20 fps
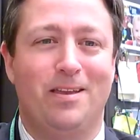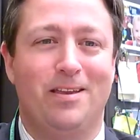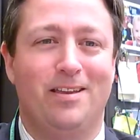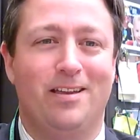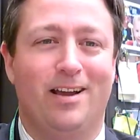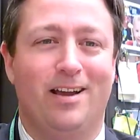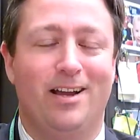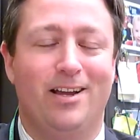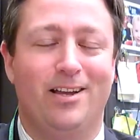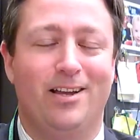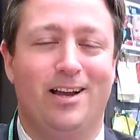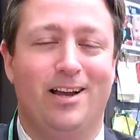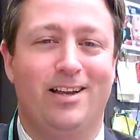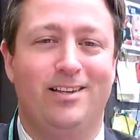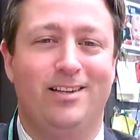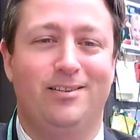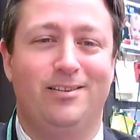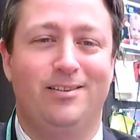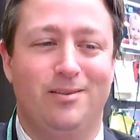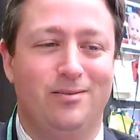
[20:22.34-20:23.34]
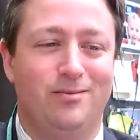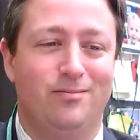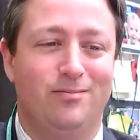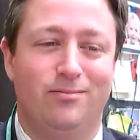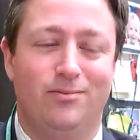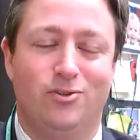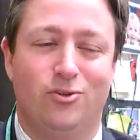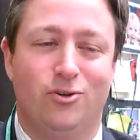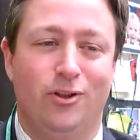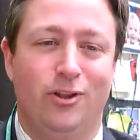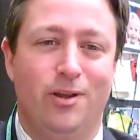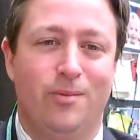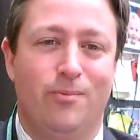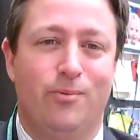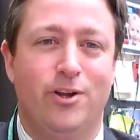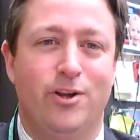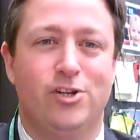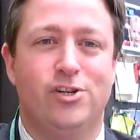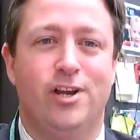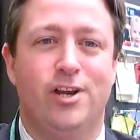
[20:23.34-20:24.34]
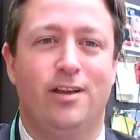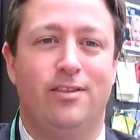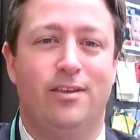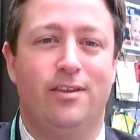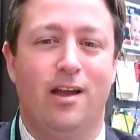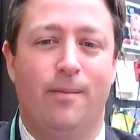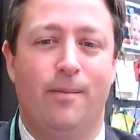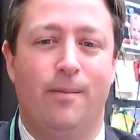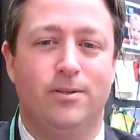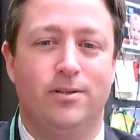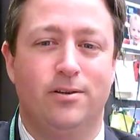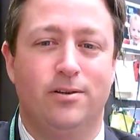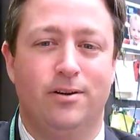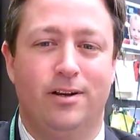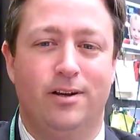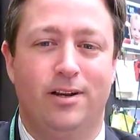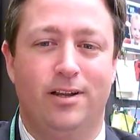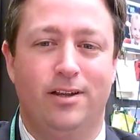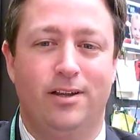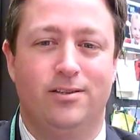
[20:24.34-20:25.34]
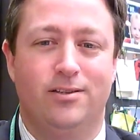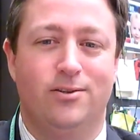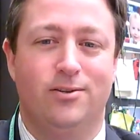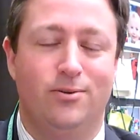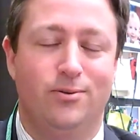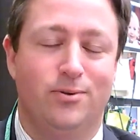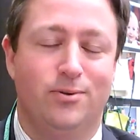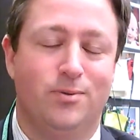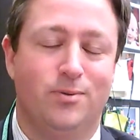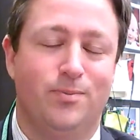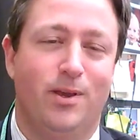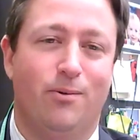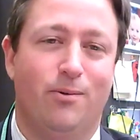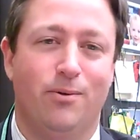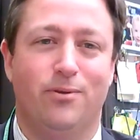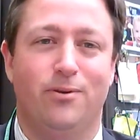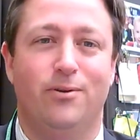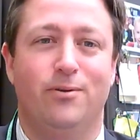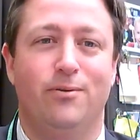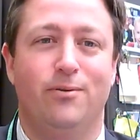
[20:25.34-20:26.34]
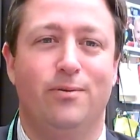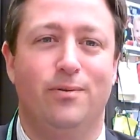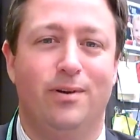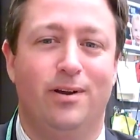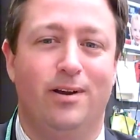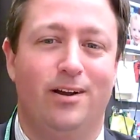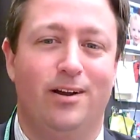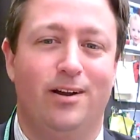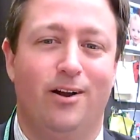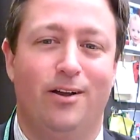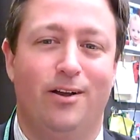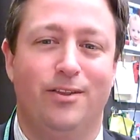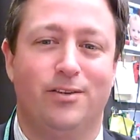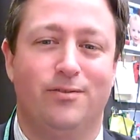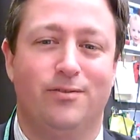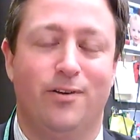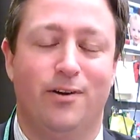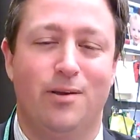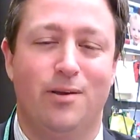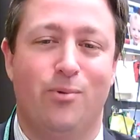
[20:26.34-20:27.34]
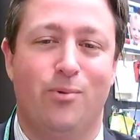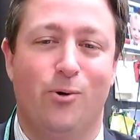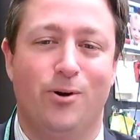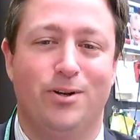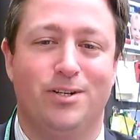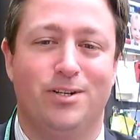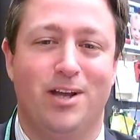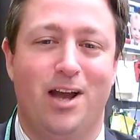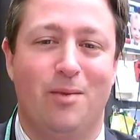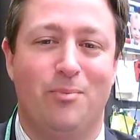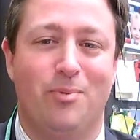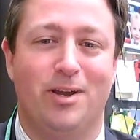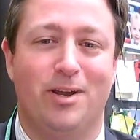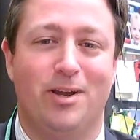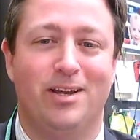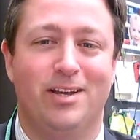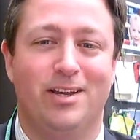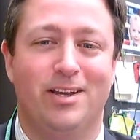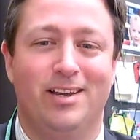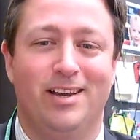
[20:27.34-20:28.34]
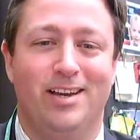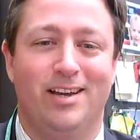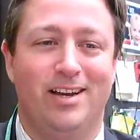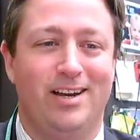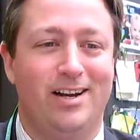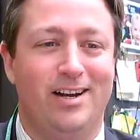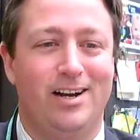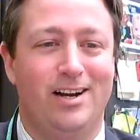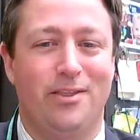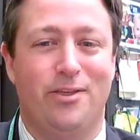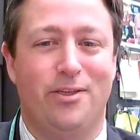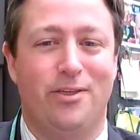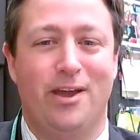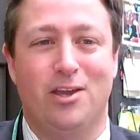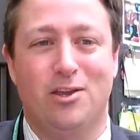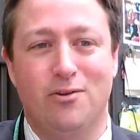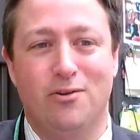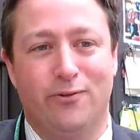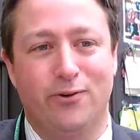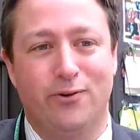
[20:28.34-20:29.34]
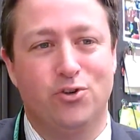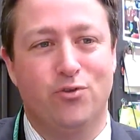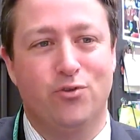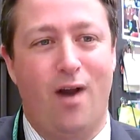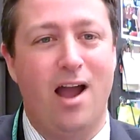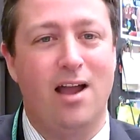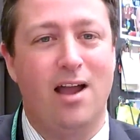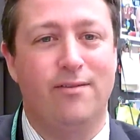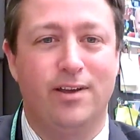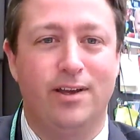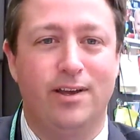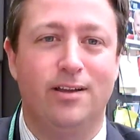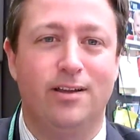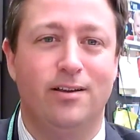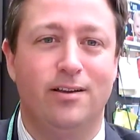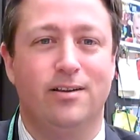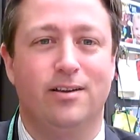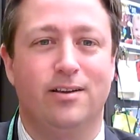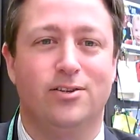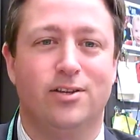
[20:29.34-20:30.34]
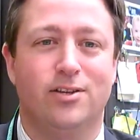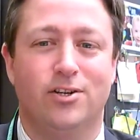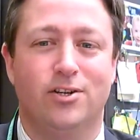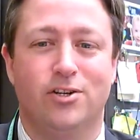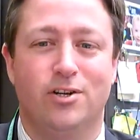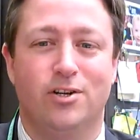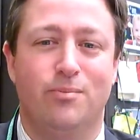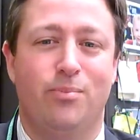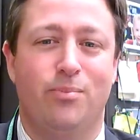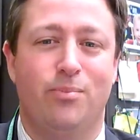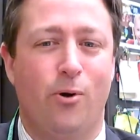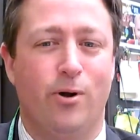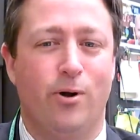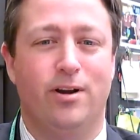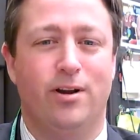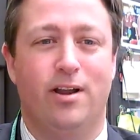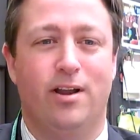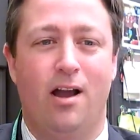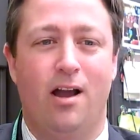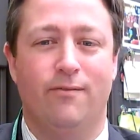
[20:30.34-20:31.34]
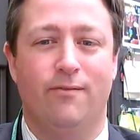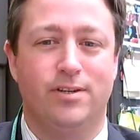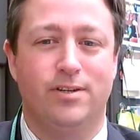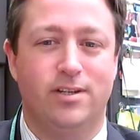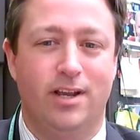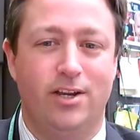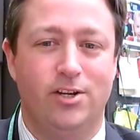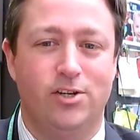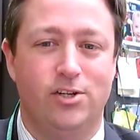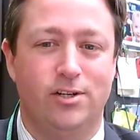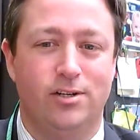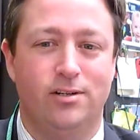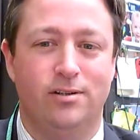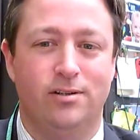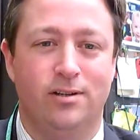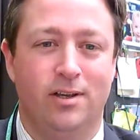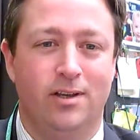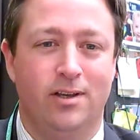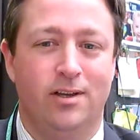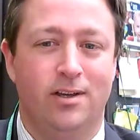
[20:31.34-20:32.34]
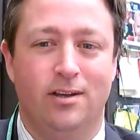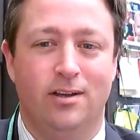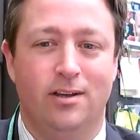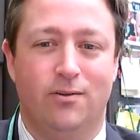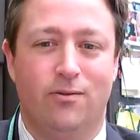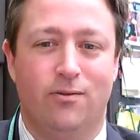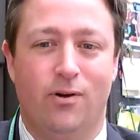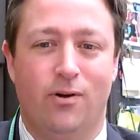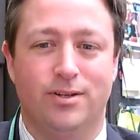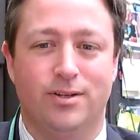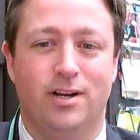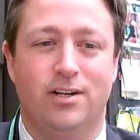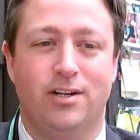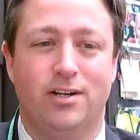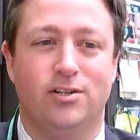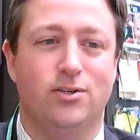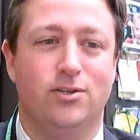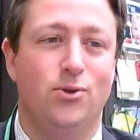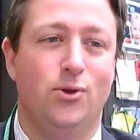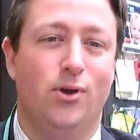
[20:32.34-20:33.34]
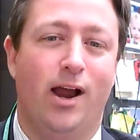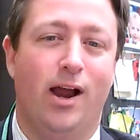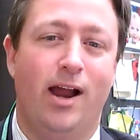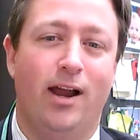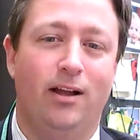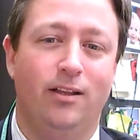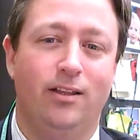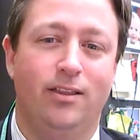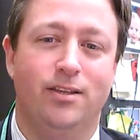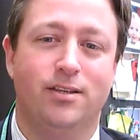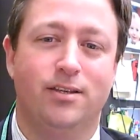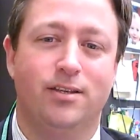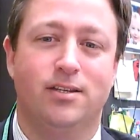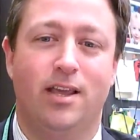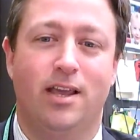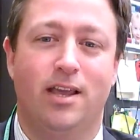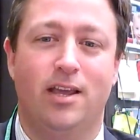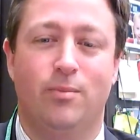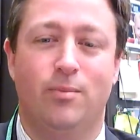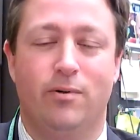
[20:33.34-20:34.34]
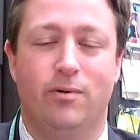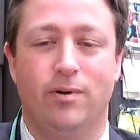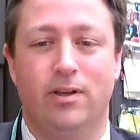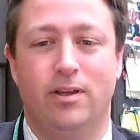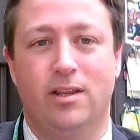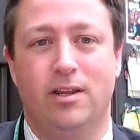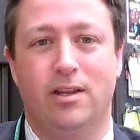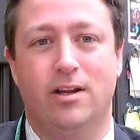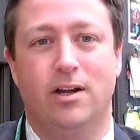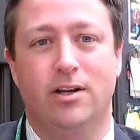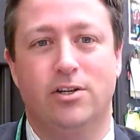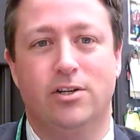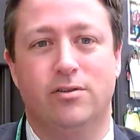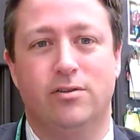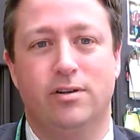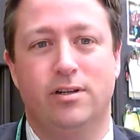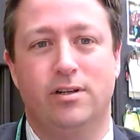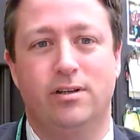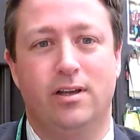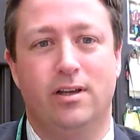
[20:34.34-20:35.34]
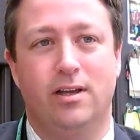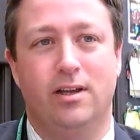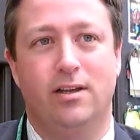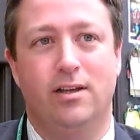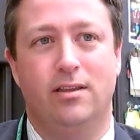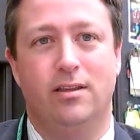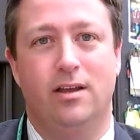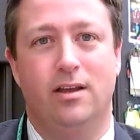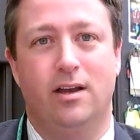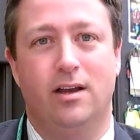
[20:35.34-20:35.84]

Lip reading: I truly appreciate the opportunity to speak with you on this very important topic. Thank you for driving such an important conversation across not just Long Island, the state, but really the country, and